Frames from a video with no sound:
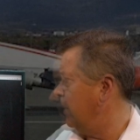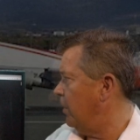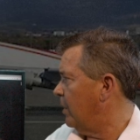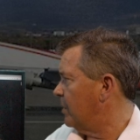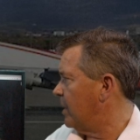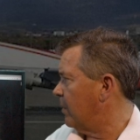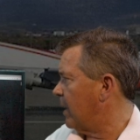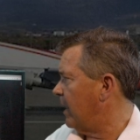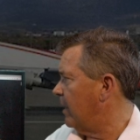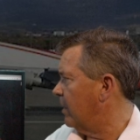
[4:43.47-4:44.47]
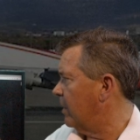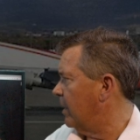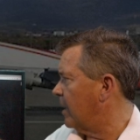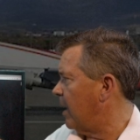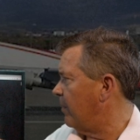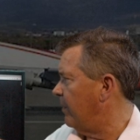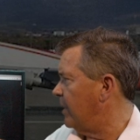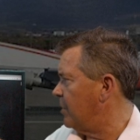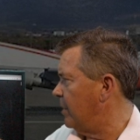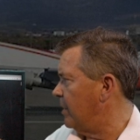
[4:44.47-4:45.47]
You can see right here the type of
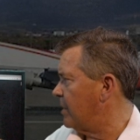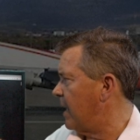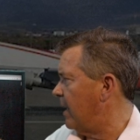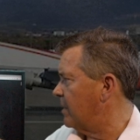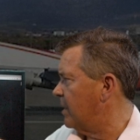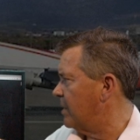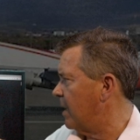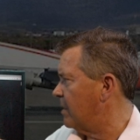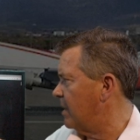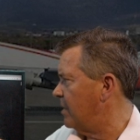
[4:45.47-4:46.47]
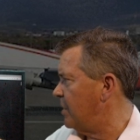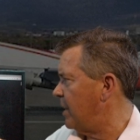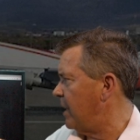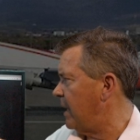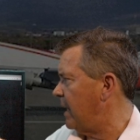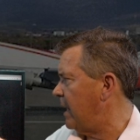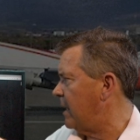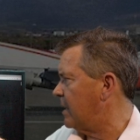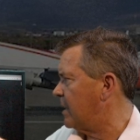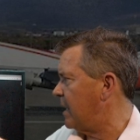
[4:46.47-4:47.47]
engine this has. This has the
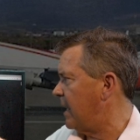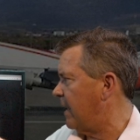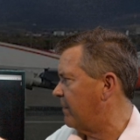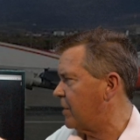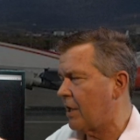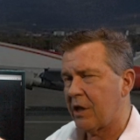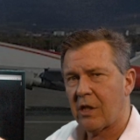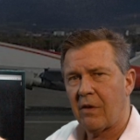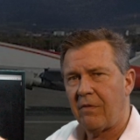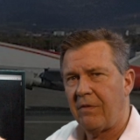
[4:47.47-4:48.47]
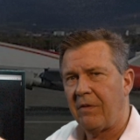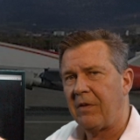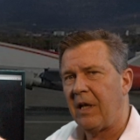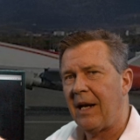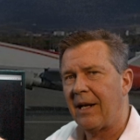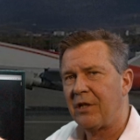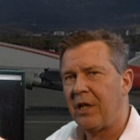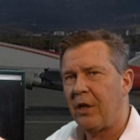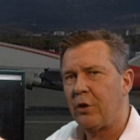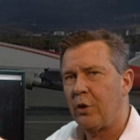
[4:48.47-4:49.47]
GE
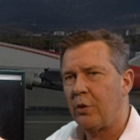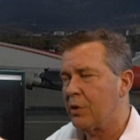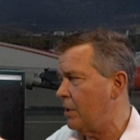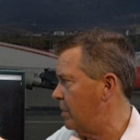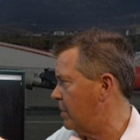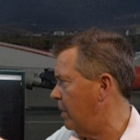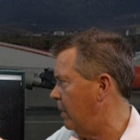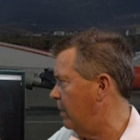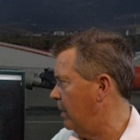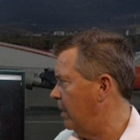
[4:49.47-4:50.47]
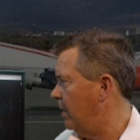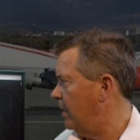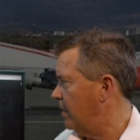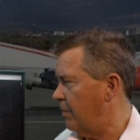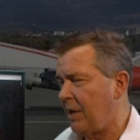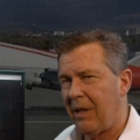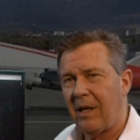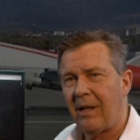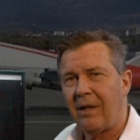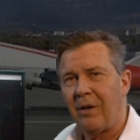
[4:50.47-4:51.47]
CF6-50E2s. So to me
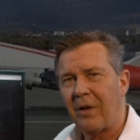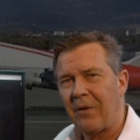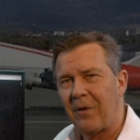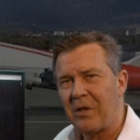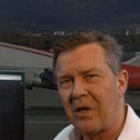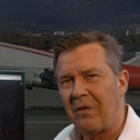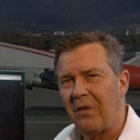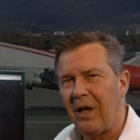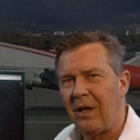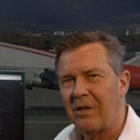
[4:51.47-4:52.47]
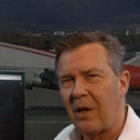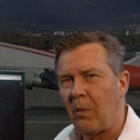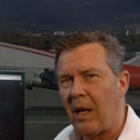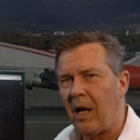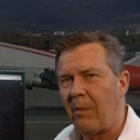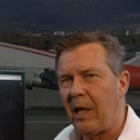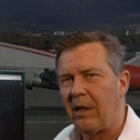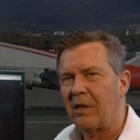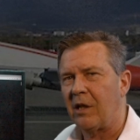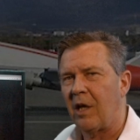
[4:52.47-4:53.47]
that, you know, when I first started flying, I was like, wow, man,
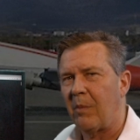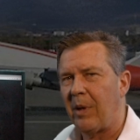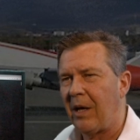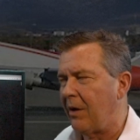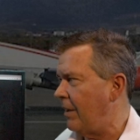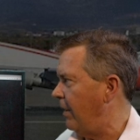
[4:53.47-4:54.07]
that's a lot of power.